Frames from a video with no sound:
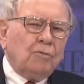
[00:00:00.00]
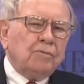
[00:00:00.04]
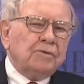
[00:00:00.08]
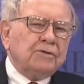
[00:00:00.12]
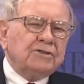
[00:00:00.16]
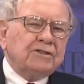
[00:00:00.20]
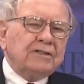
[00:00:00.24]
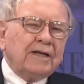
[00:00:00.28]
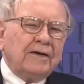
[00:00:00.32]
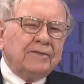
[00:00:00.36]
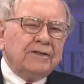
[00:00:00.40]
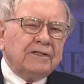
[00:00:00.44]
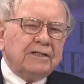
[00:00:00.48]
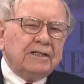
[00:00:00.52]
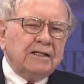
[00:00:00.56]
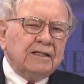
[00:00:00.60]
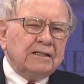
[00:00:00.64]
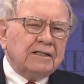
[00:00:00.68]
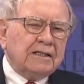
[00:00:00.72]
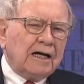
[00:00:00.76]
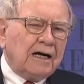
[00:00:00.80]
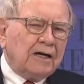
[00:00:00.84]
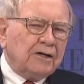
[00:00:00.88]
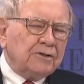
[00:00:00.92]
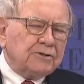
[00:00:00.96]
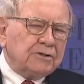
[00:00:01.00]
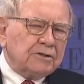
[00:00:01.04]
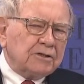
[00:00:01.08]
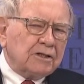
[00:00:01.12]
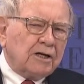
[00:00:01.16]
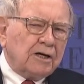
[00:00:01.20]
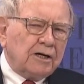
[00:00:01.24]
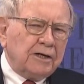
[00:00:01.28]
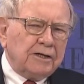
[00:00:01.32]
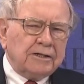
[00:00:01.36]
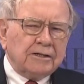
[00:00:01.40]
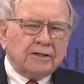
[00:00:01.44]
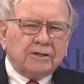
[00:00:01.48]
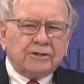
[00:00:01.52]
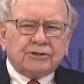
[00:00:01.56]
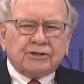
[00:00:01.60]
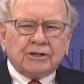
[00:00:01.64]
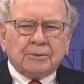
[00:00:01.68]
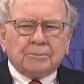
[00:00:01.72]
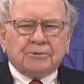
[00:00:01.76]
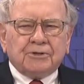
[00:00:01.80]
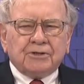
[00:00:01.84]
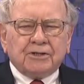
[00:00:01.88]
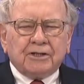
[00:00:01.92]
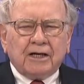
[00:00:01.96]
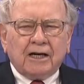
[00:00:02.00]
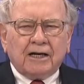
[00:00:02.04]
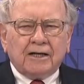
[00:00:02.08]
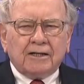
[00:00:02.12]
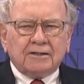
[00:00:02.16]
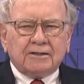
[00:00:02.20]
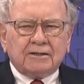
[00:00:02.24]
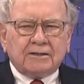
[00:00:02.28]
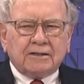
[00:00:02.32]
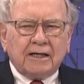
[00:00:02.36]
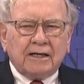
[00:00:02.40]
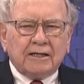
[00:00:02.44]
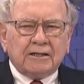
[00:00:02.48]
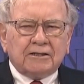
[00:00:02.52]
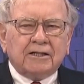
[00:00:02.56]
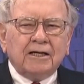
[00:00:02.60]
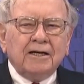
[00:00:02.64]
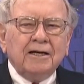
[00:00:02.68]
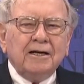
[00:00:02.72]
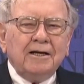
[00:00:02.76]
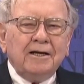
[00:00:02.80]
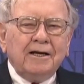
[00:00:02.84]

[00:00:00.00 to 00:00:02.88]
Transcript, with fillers: over seventeen thousand car dealerships in the United States.